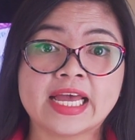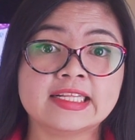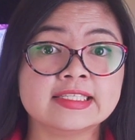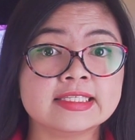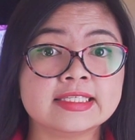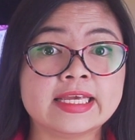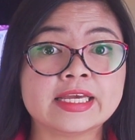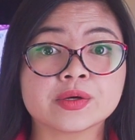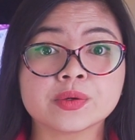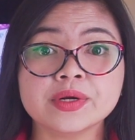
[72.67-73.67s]
This is
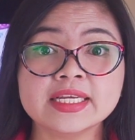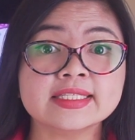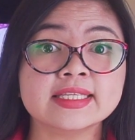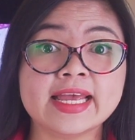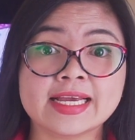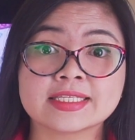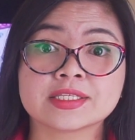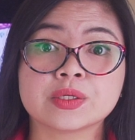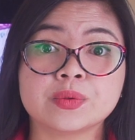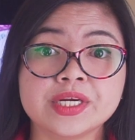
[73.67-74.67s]
increased
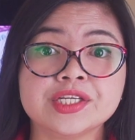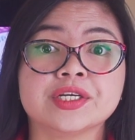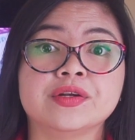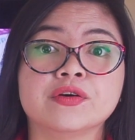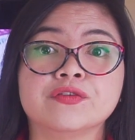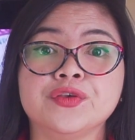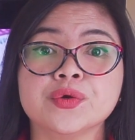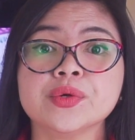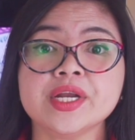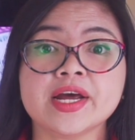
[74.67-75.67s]
excretion of
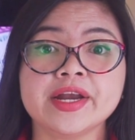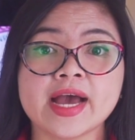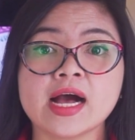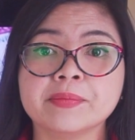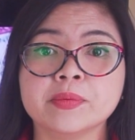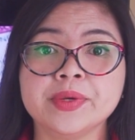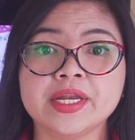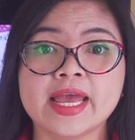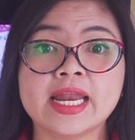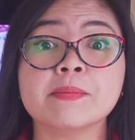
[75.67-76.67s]
urinary
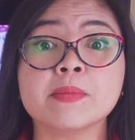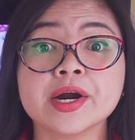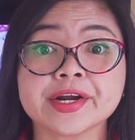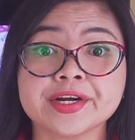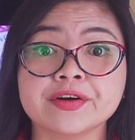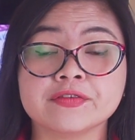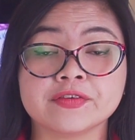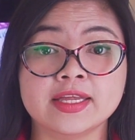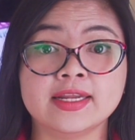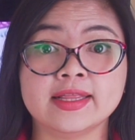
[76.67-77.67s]
albumin and a marker
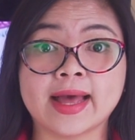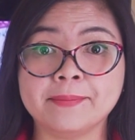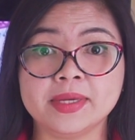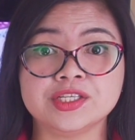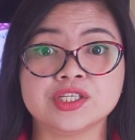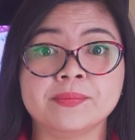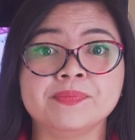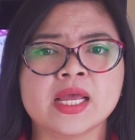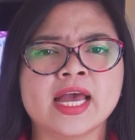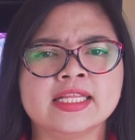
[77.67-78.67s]
of kidney damage.
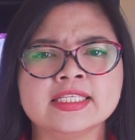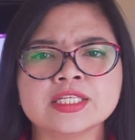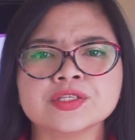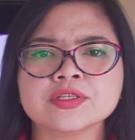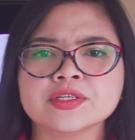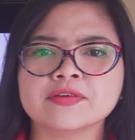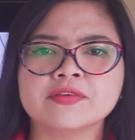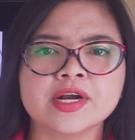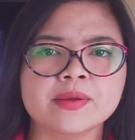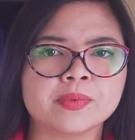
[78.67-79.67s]
This is also a
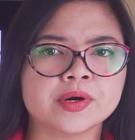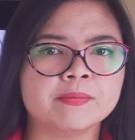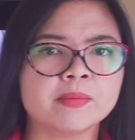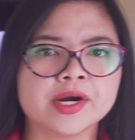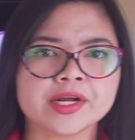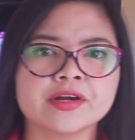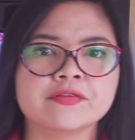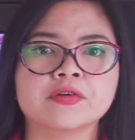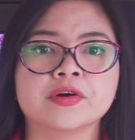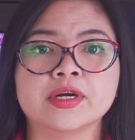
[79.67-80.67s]
very important marker
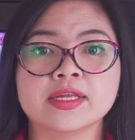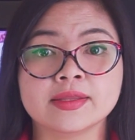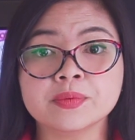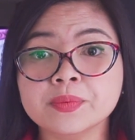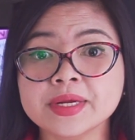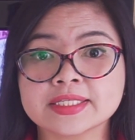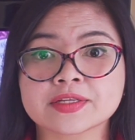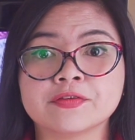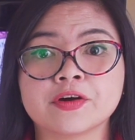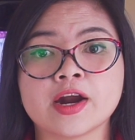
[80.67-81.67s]
for the
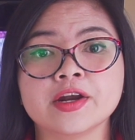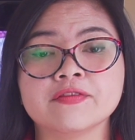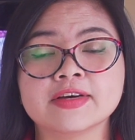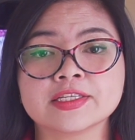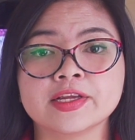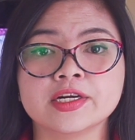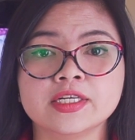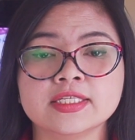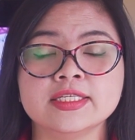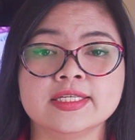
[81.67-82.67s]
risk for
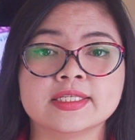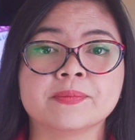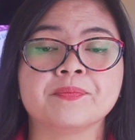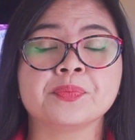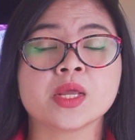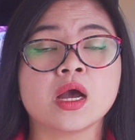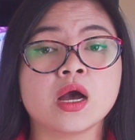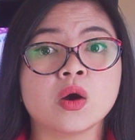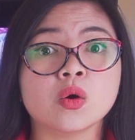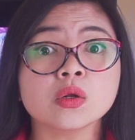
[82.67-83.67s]
cardiovascular disease.
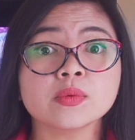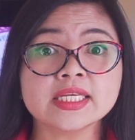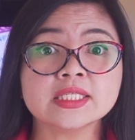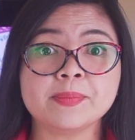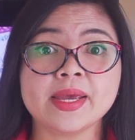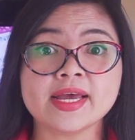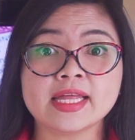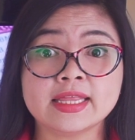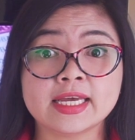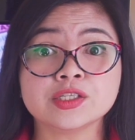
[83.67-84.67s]
Always pay
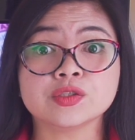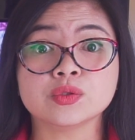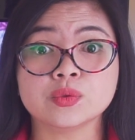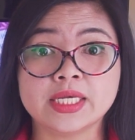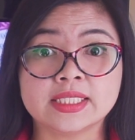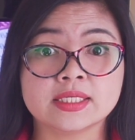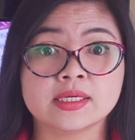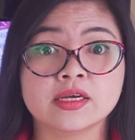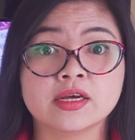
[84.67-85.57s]
attention to it.